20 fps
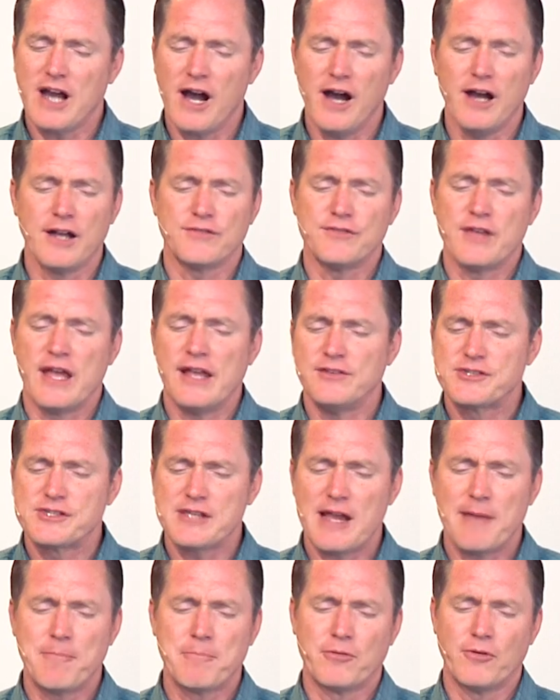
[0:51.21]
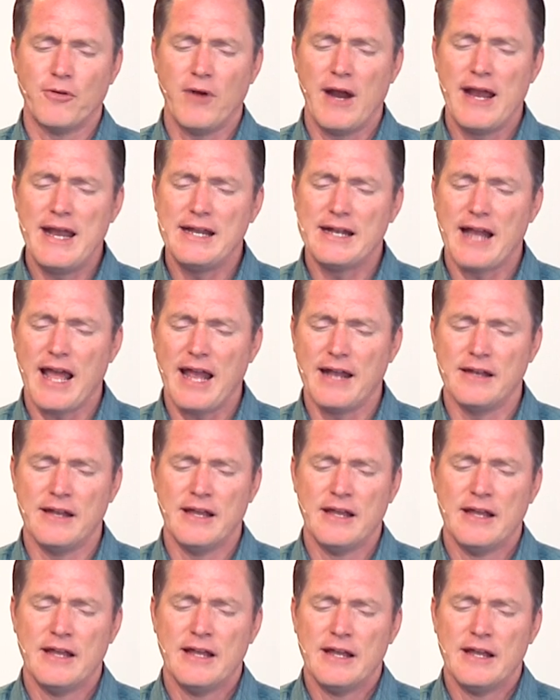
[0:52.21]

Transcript: Cut and separate and